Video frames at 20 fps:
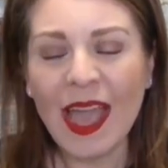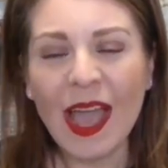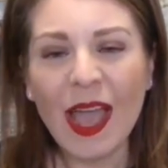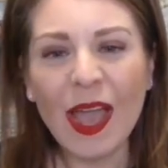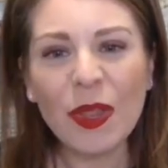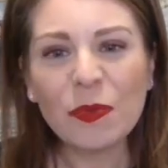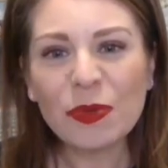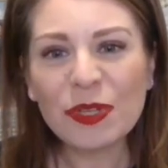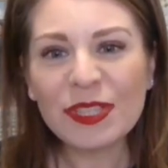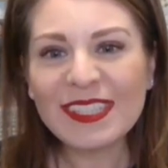
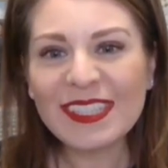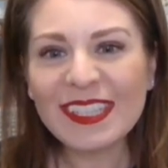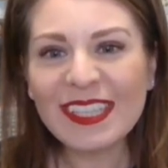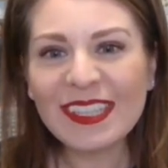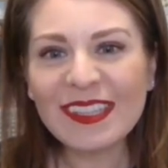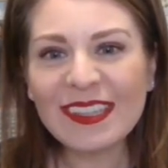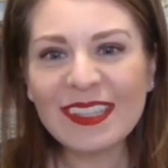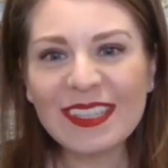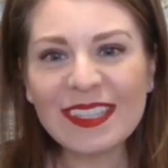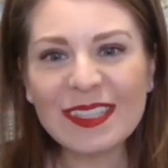And we're
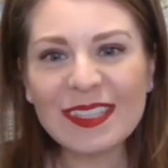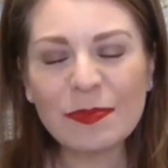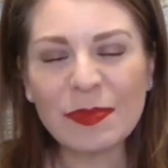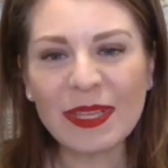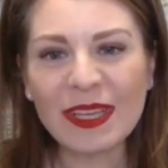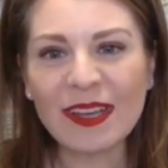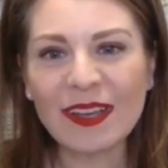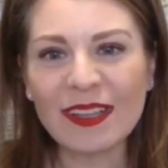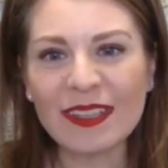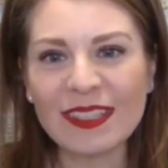seeing this
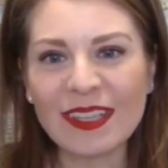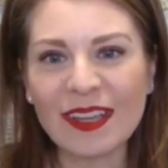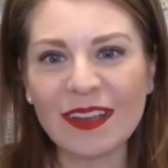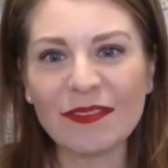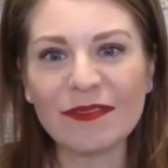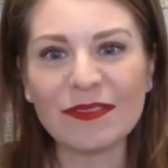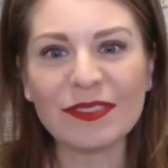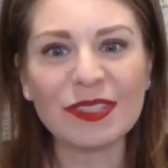because of